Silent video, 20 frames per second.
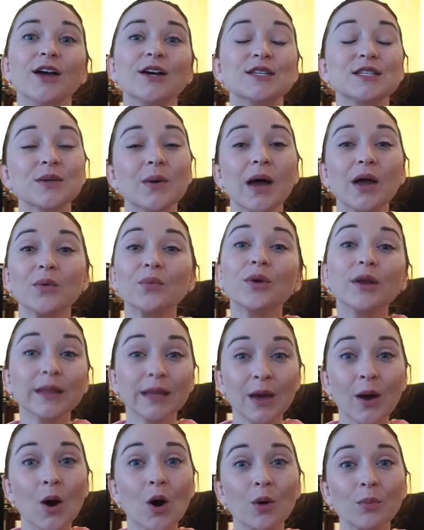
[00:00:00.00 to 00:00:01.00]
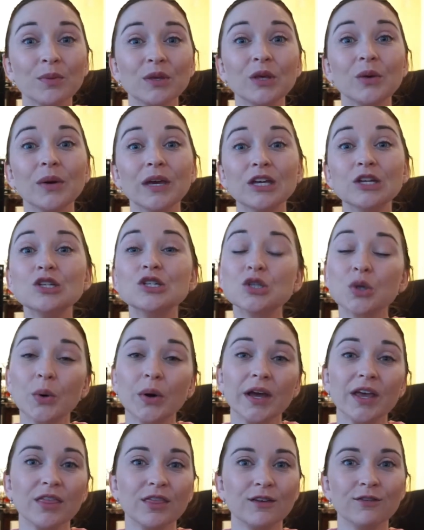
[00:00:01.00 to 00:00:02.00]
So I really hope you
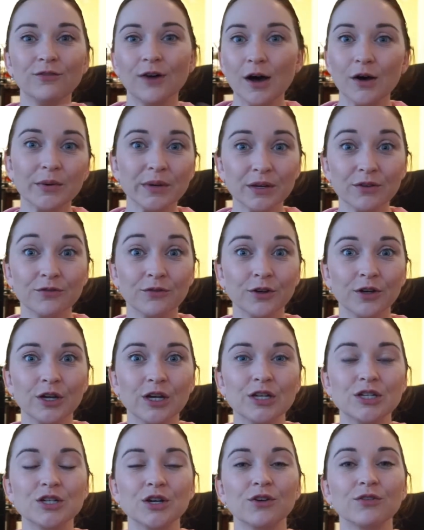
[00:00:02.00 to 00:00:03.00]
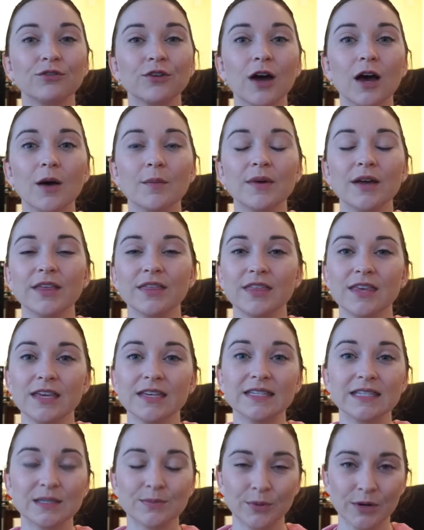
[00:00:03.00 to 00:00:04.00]
enjoy the following footage from the
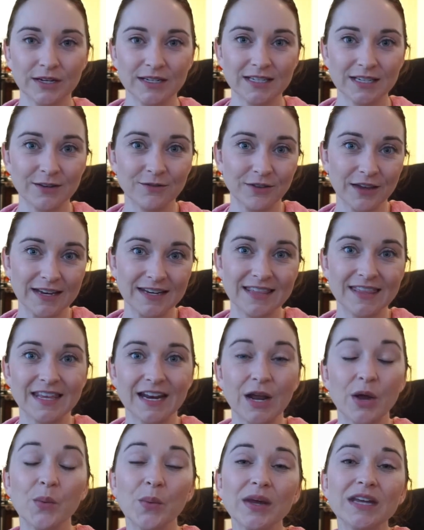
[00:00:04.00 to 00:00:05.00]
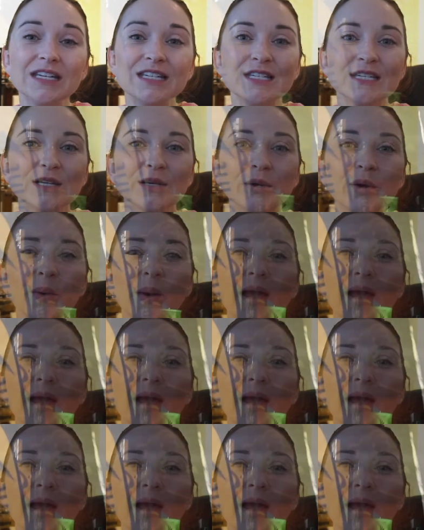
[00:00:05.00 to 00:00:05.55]
Sprint event that I went to.